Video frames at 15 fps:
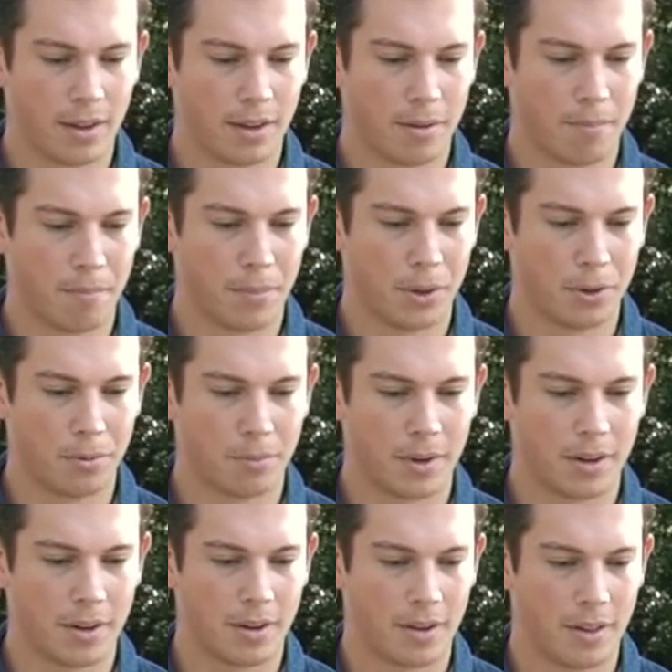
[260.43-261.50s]
Boom.
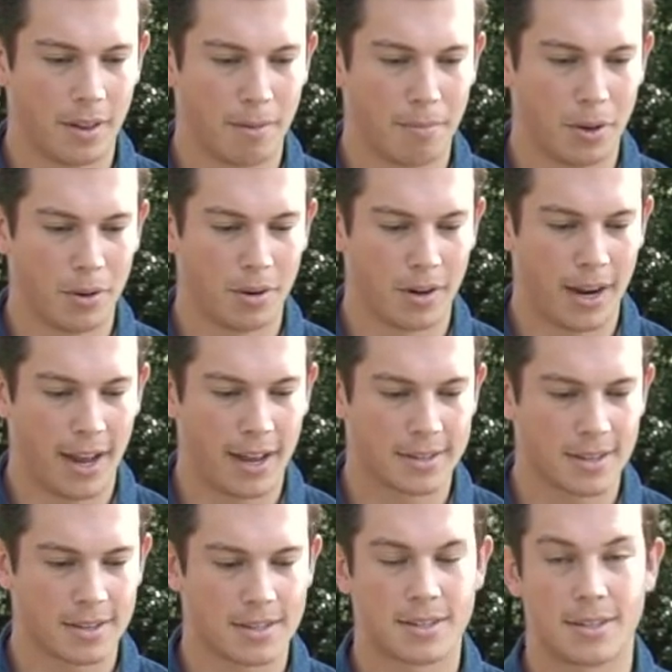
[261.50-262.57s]
That motor has
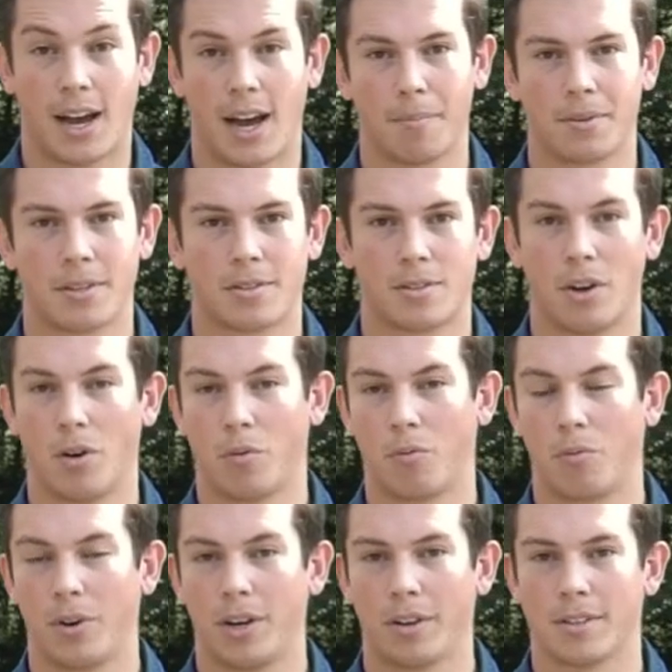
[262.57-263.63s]
stopped. So
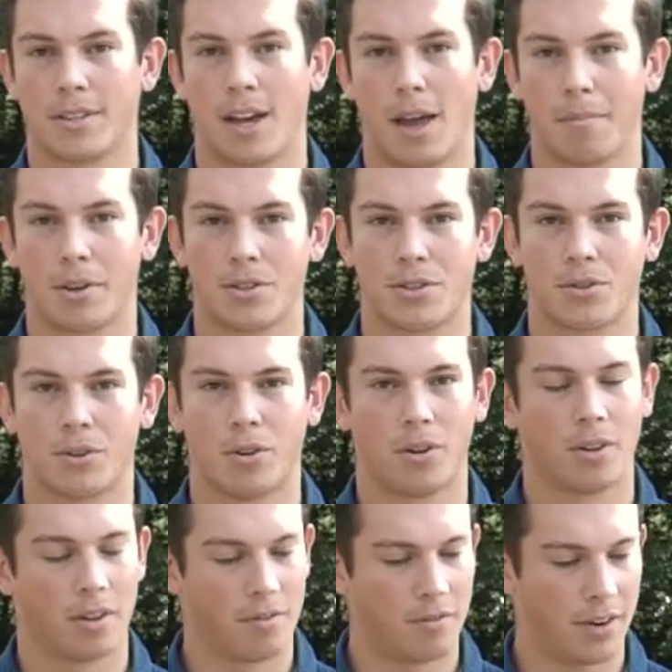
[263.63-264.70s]
real-time
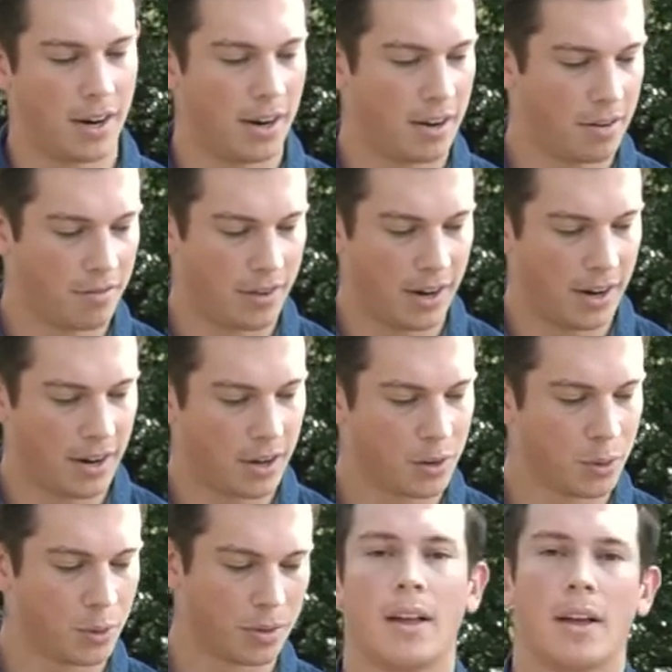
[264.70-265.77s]
control, very, very
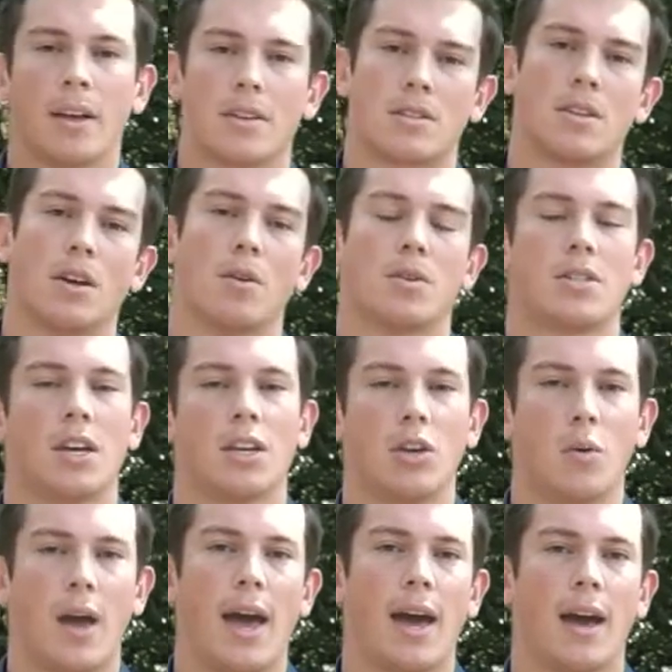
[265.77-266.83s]
cool. So say you
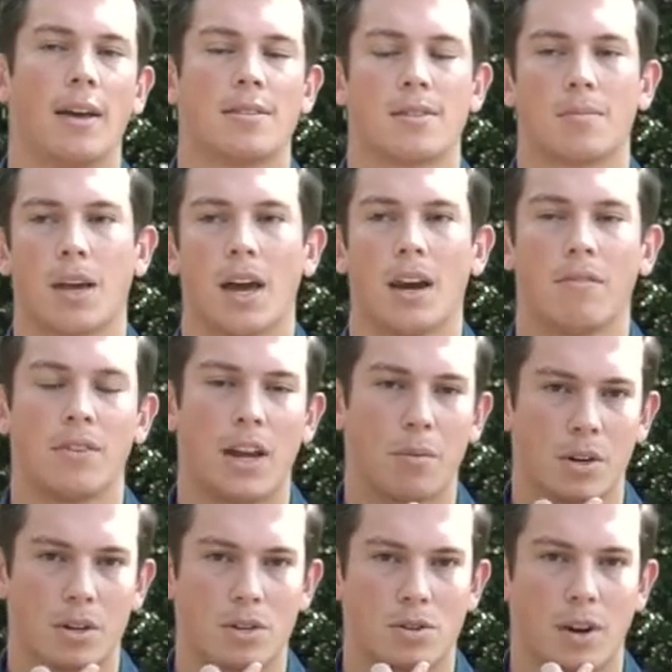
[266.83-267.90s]
had some kind of
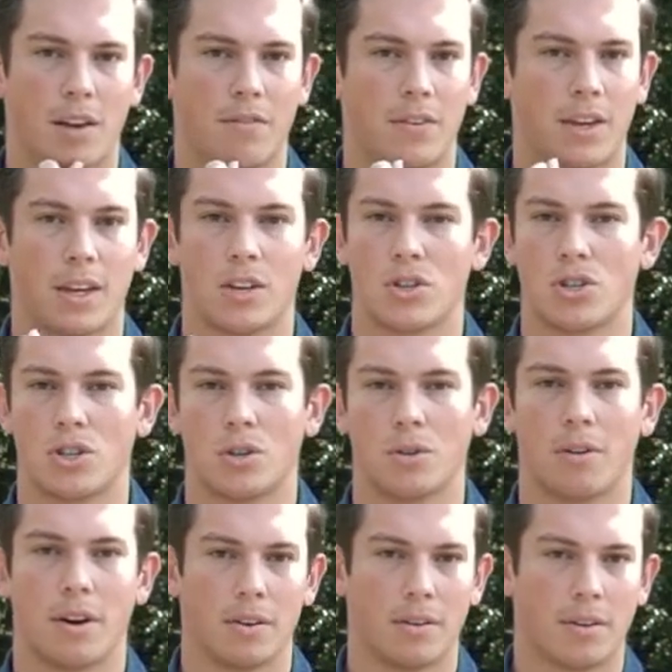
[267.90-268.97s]
network traffic issue
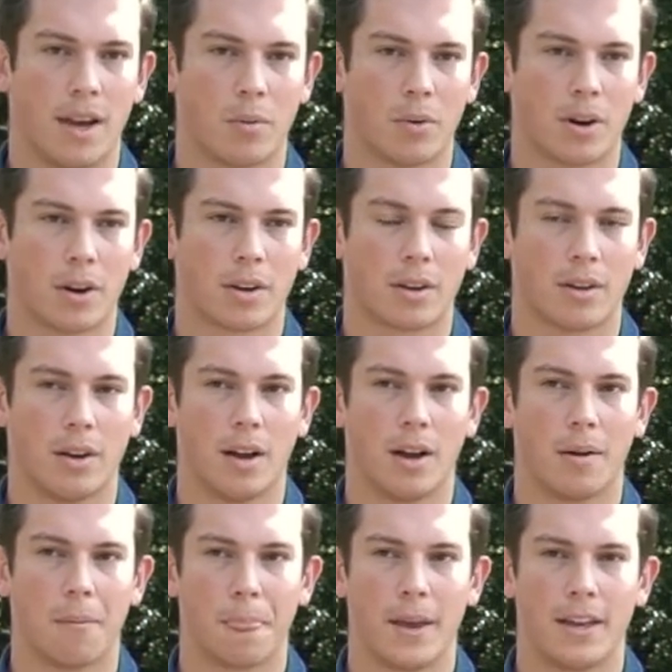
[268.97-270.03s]
on your network
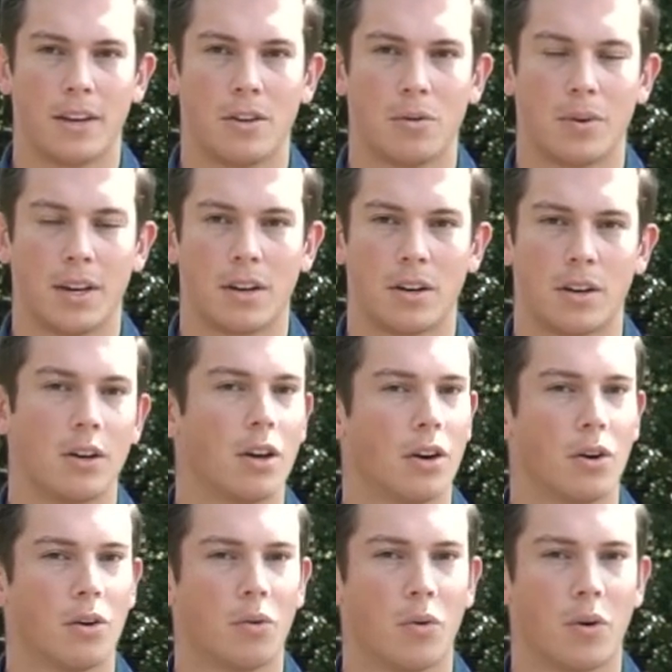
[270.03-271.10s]
and you needed to
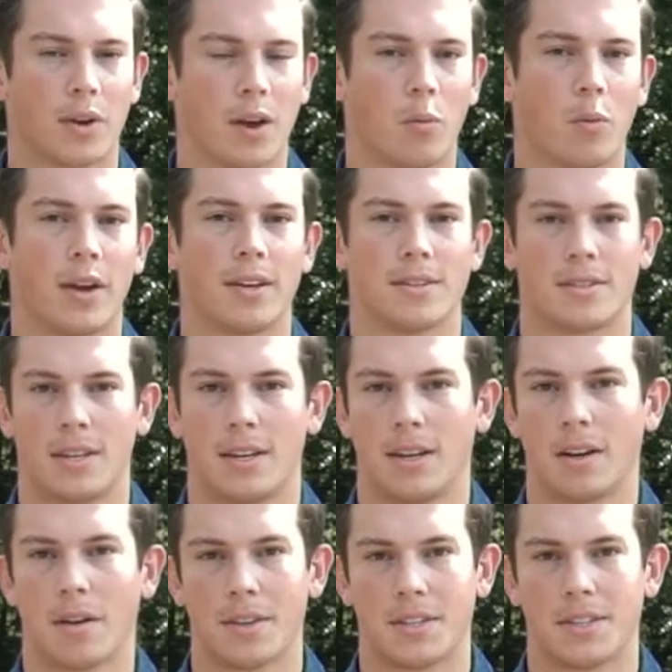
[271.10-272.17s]
know, okay, what is sending
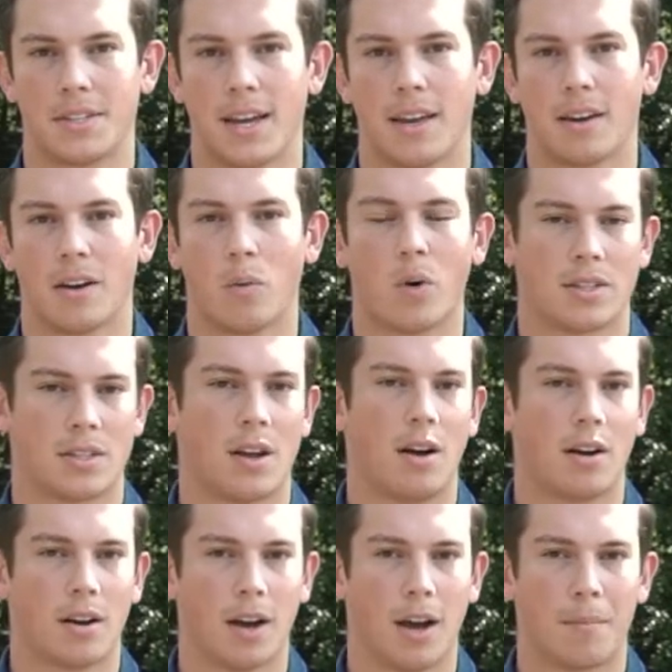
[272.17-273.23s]
all this data? What's
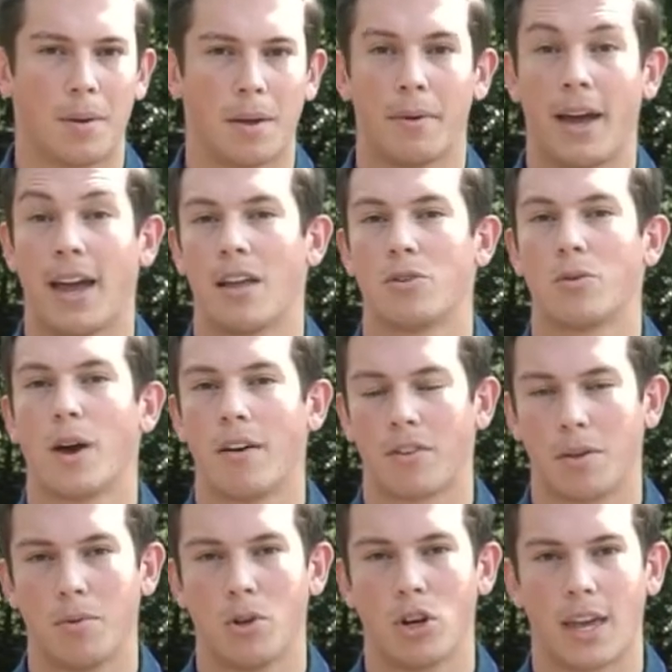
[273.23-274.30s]
hung up? Do I have
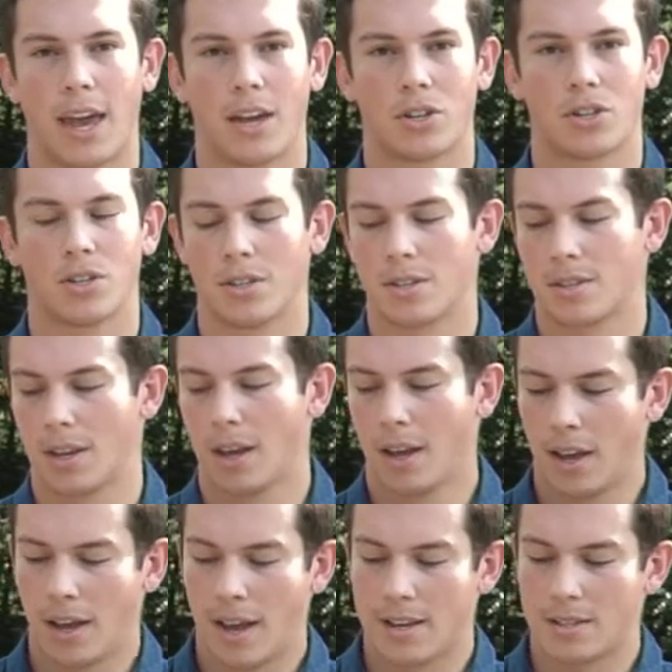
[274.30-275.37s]
communications?
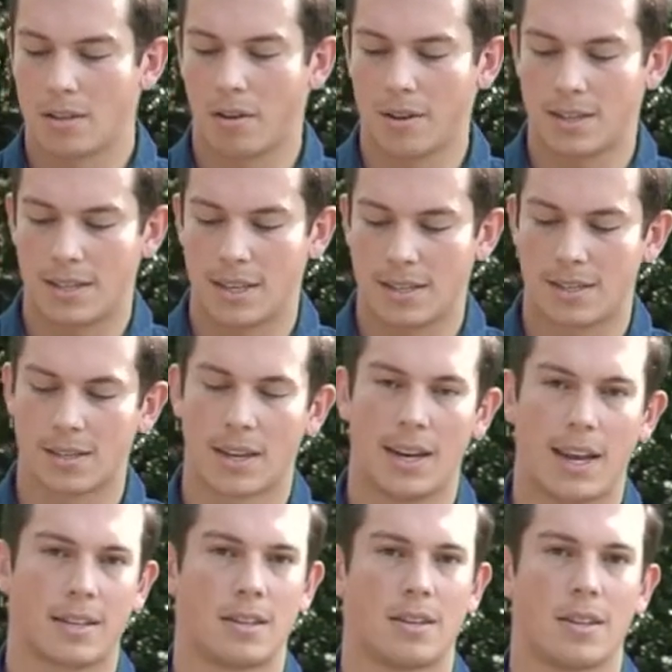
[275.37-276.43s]
As long as this is
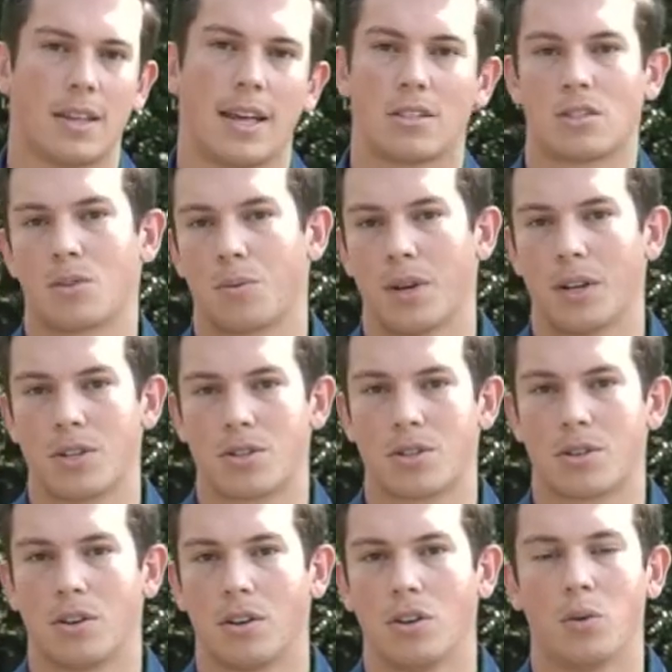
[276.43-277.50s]
connected to that switch,
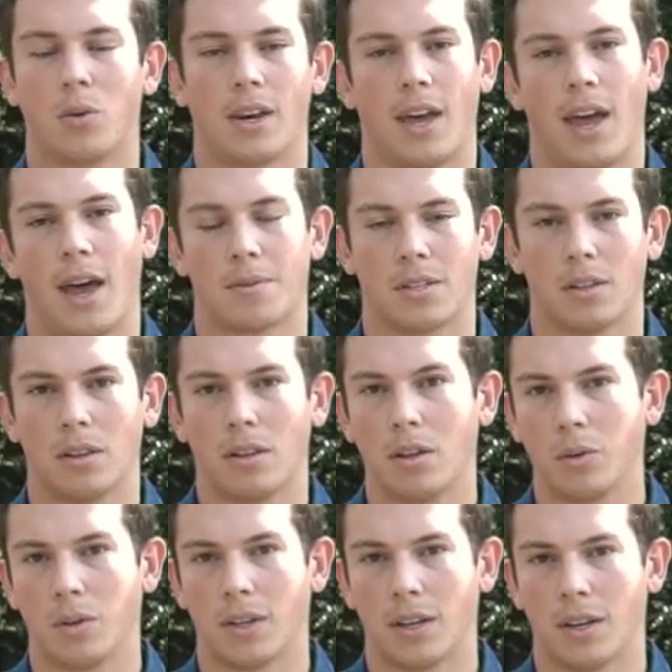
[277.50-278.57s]
you can
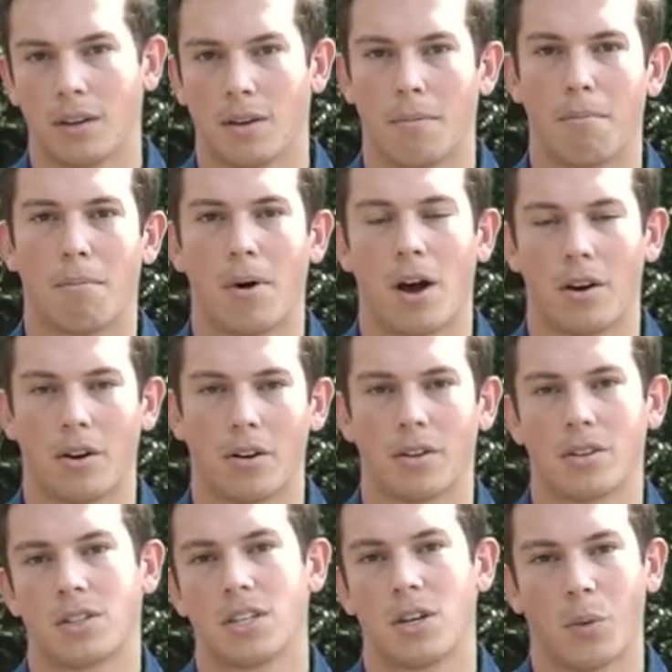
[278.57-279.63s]
absolutely monitor
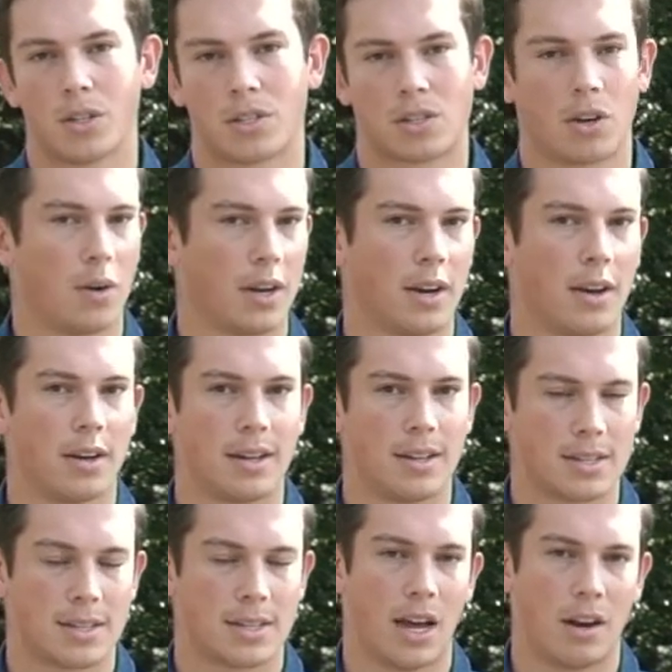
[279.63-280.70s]
and see what's going on
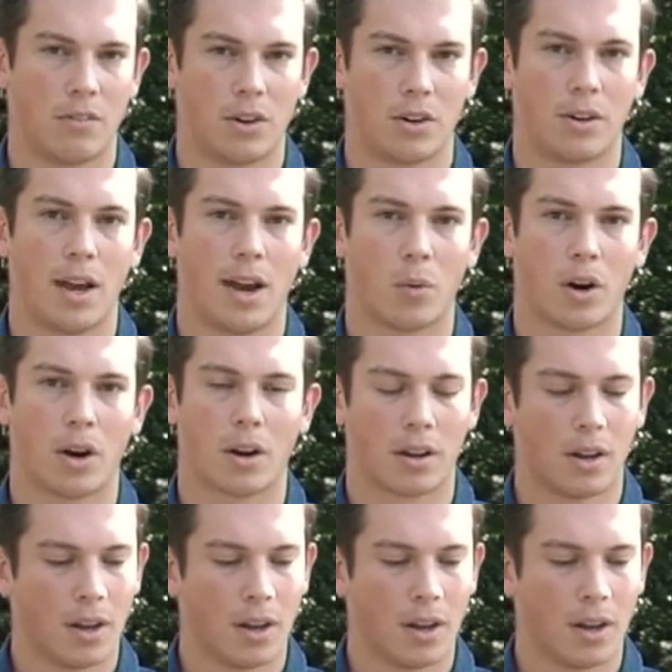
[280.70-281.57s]
inside of your network.